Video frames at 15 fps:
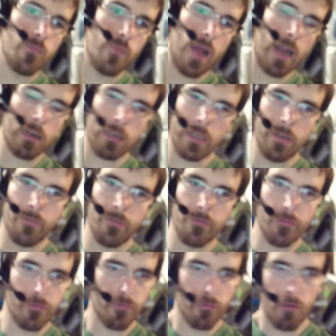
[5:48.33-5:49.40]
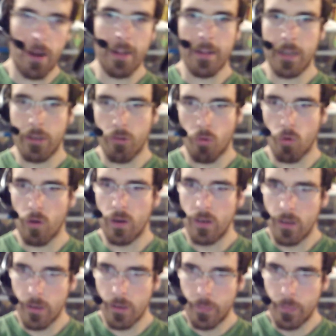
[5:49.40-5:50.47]
actually friendly
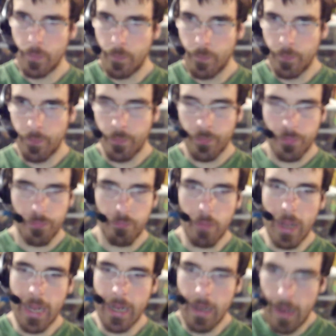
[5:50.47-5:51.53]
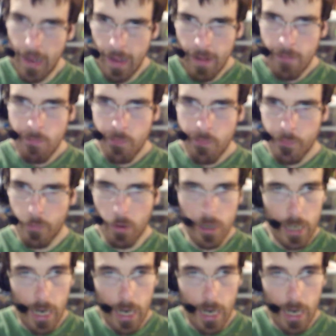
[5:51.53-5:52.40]
towards me, which I